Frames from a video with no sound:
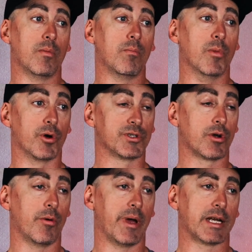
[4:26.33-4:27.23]
Motor's
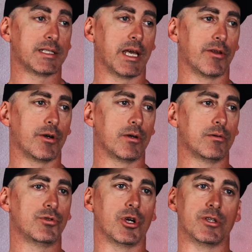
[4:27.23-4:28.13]
going back
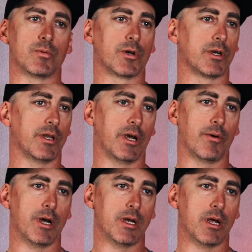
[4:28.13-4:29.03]
together. John's working on that
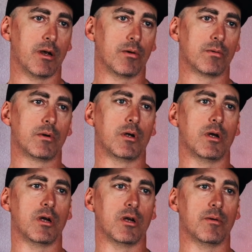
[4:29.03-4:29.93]
right now.
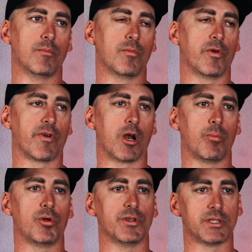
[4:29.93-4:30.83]
We've got to
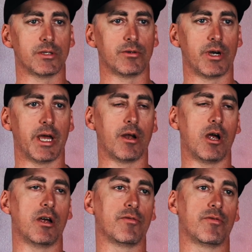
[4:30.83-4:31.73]
pull the cylinder head
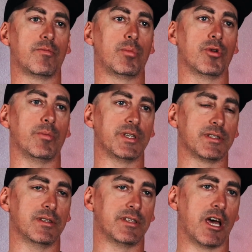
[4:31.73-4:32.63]
off, pull the
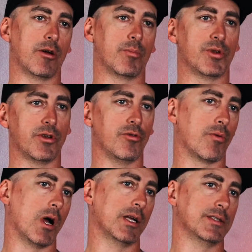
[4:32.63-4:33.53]
pistons out, put the new
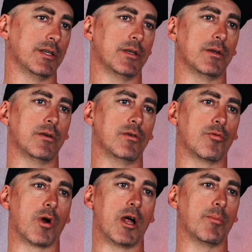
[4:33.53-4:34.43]
rods in, new
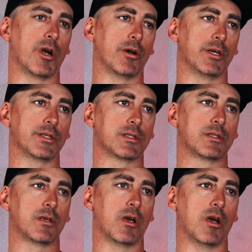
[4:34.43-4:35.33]
rod
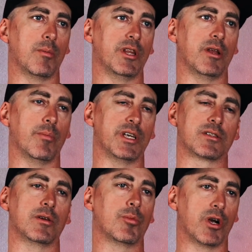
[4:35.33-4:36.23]
bearings, and then
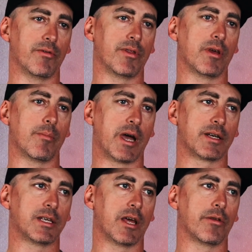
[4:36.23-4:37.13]
basically put everything
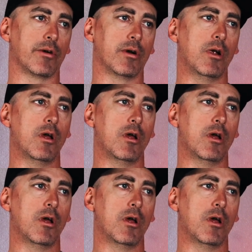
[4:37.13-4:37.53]
back together.